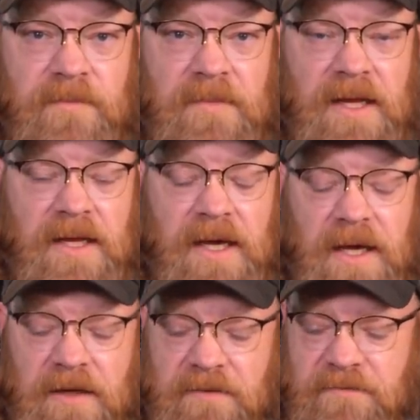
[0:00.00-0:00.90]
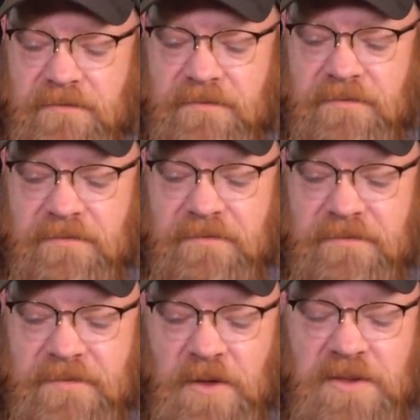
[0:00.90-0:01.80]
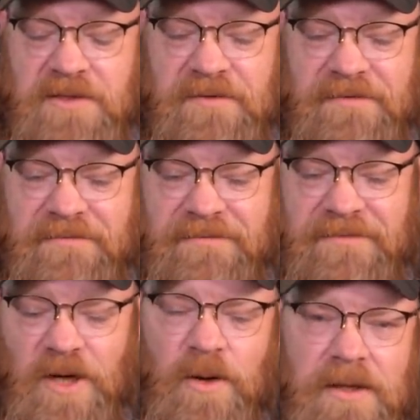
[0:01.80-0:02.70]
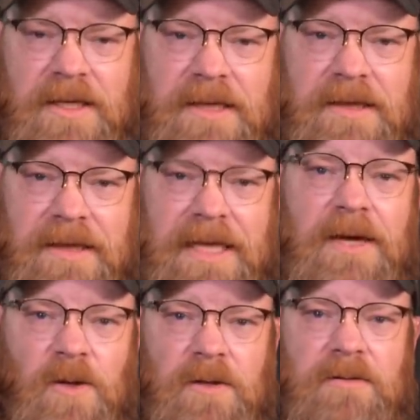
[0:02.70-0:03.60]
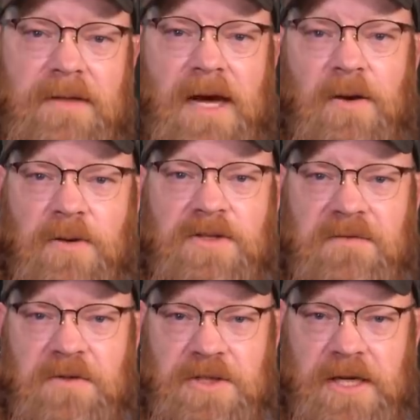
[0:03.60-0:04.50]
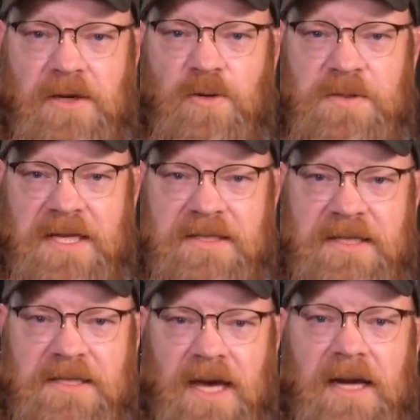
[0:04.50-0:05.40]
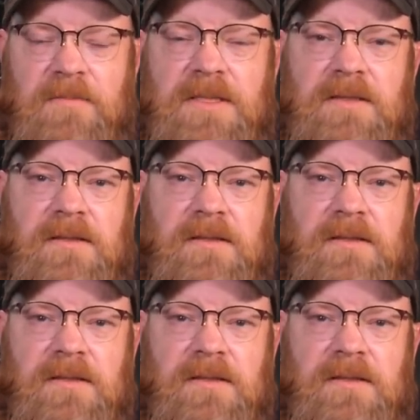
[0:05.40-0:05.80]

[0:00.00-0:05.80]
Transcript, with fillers: And again, those currently legal gun owners in Virginia who possess these items